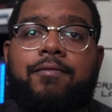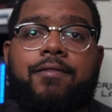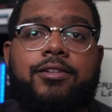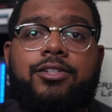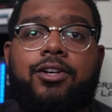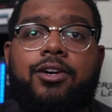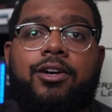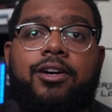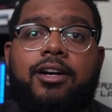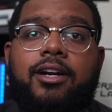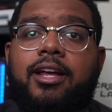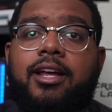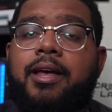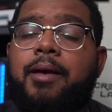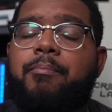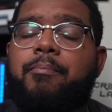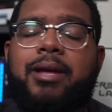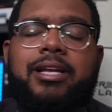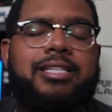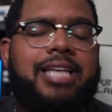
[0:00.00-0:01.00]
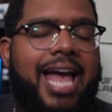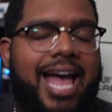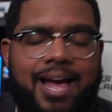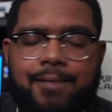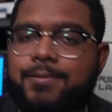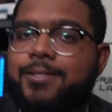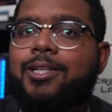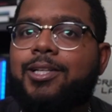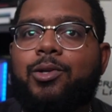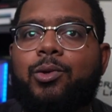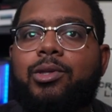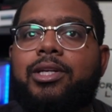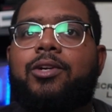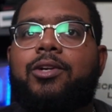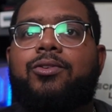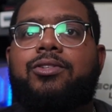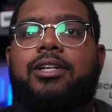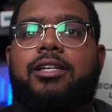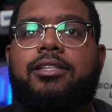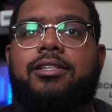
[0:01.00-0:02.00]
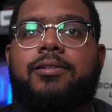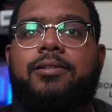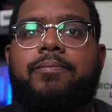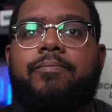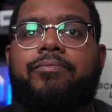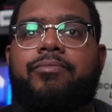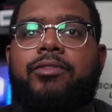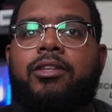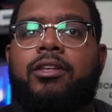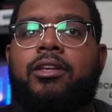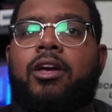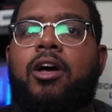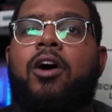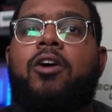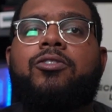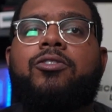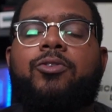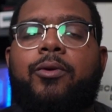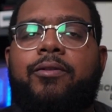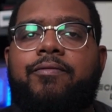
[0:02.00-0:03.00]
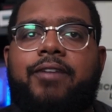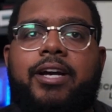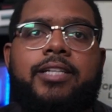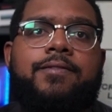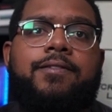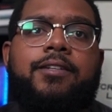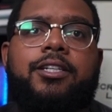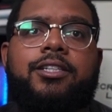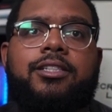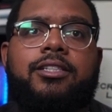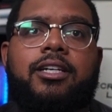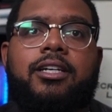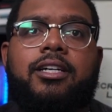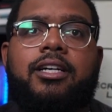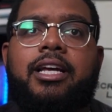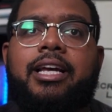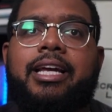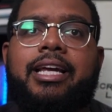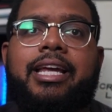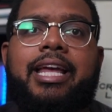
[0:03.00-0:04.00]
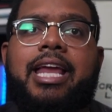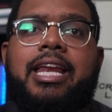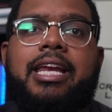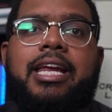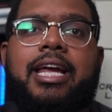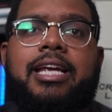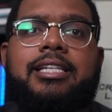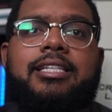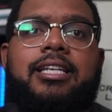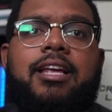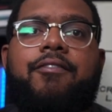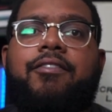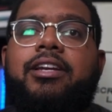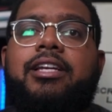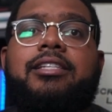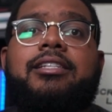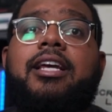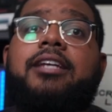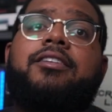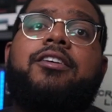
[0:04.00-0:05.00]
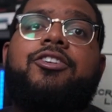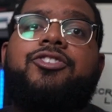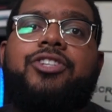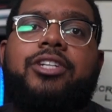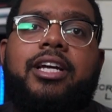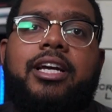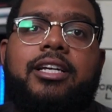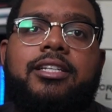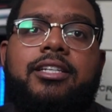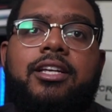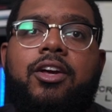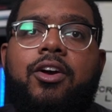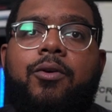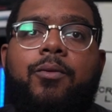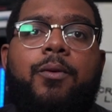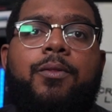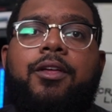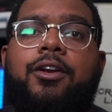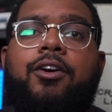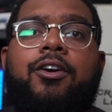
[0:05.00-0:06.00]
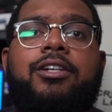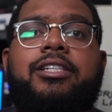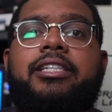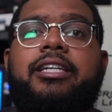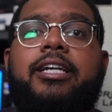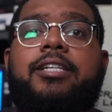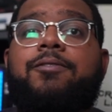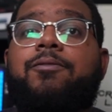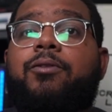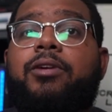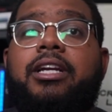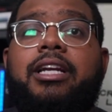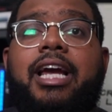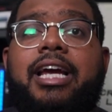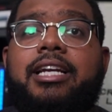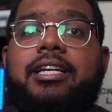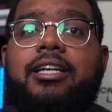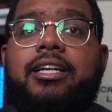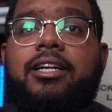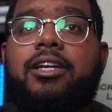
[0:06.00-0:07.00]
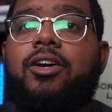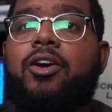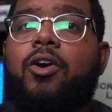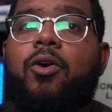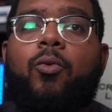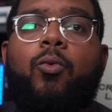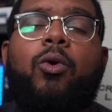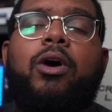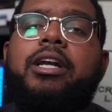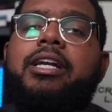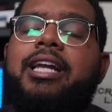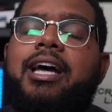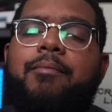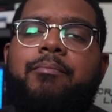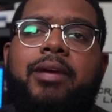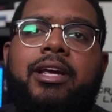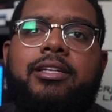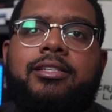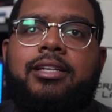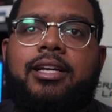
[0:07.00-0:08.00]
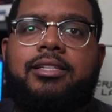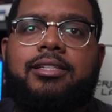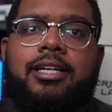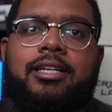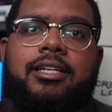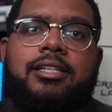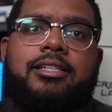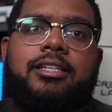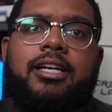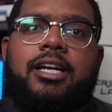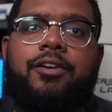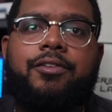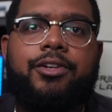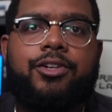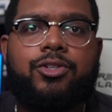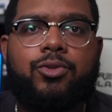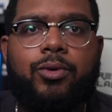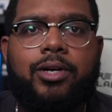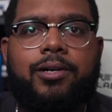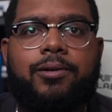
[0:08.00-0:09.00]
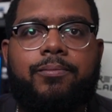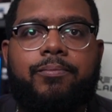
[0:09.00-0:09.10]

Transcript: card makes absolutely no sense. Also, and vice versa, getting a 7600X with an RTX 4090 would not make sense in this scenario as well.